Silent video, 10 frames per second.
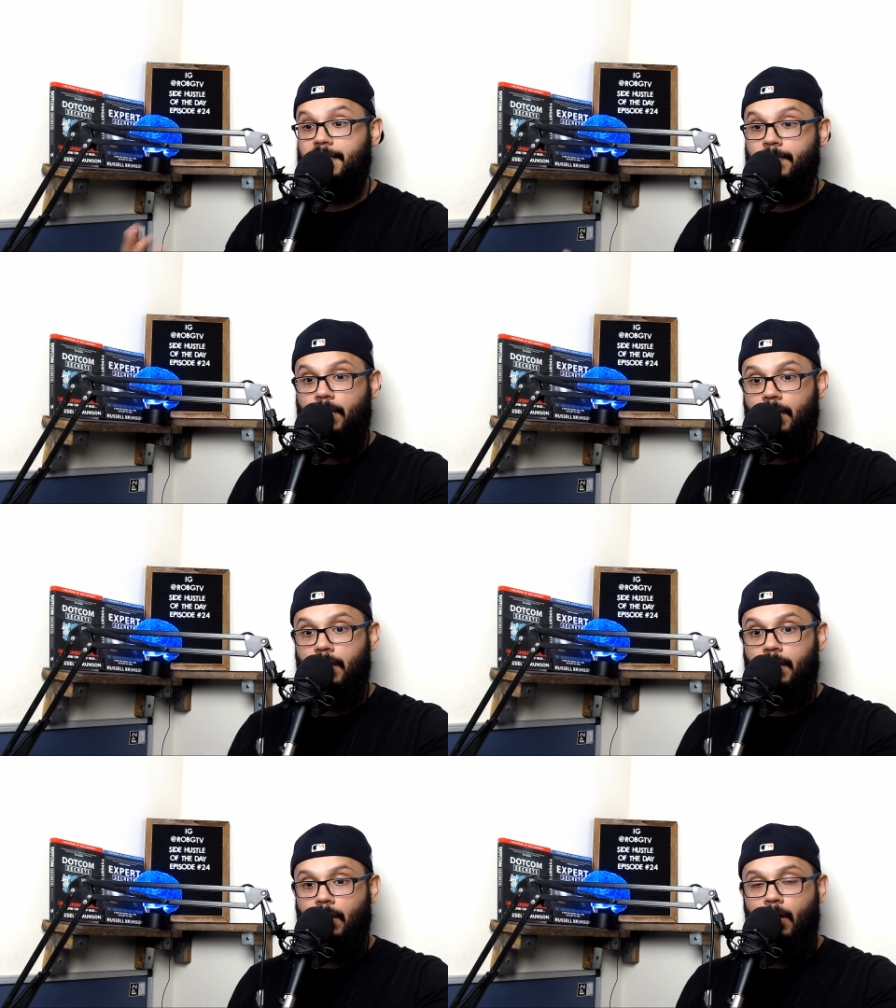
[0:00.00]
them
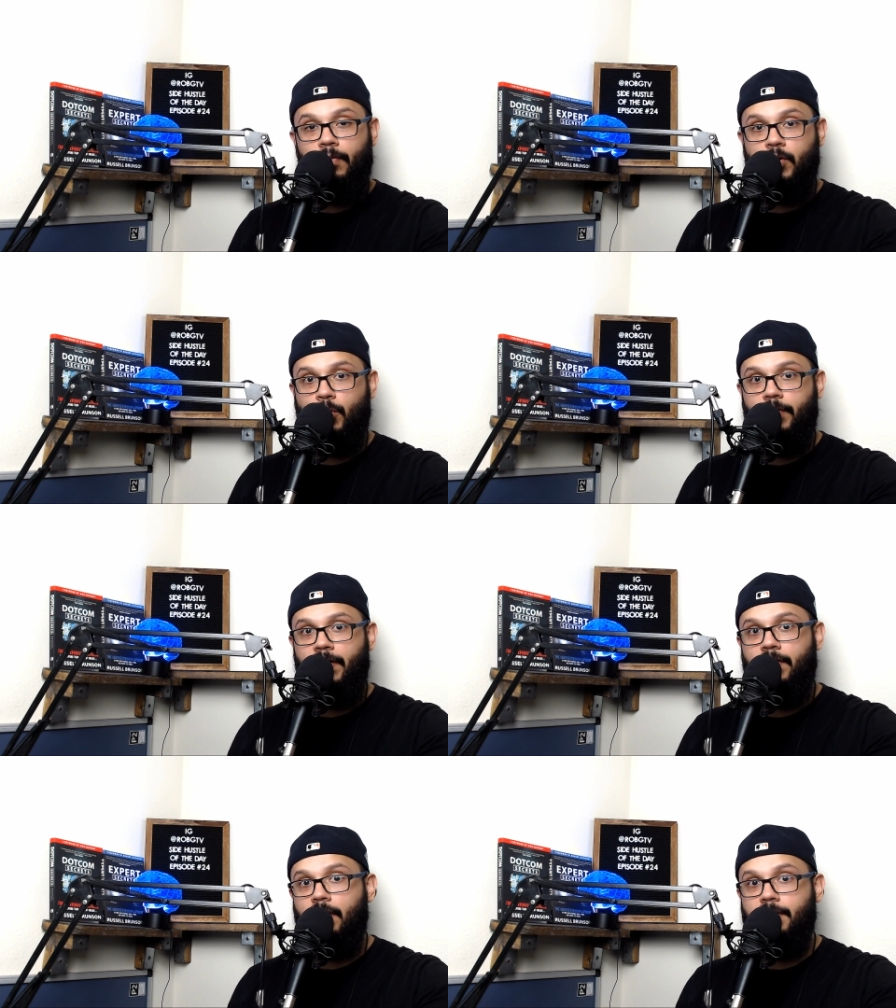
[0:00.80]
all for
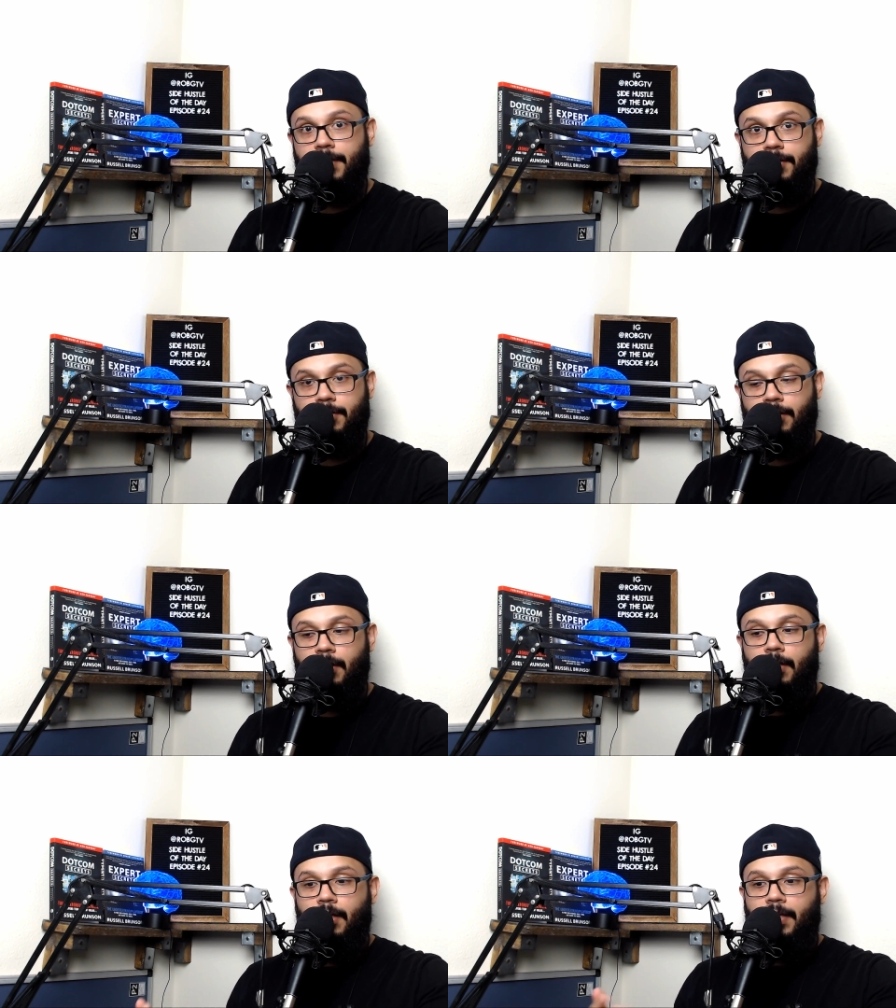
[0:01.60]
$25 each.
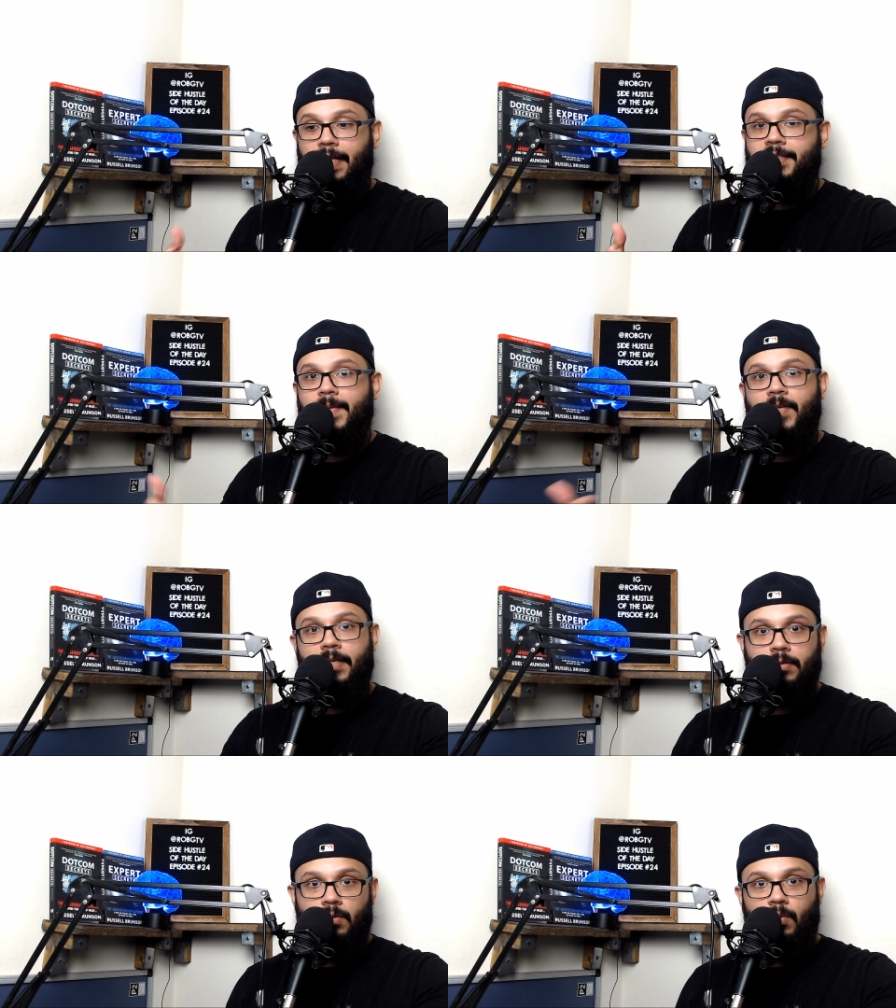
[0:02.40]
That same day I
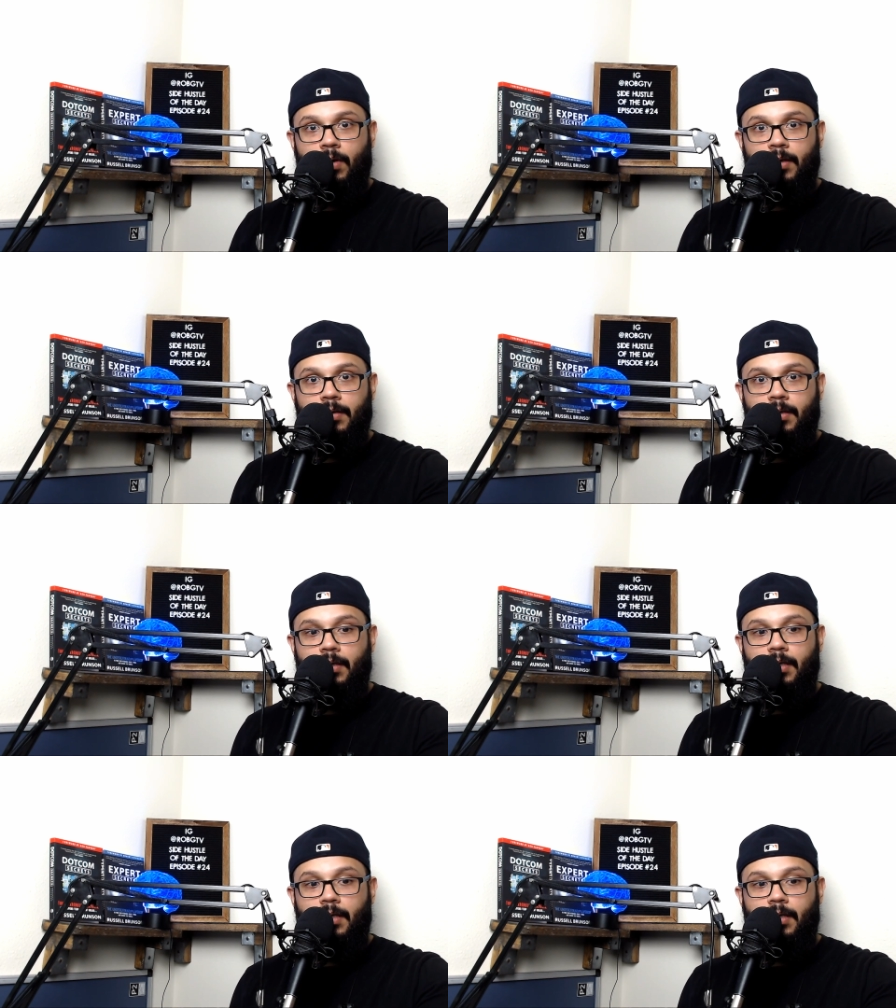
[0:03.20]
sold one.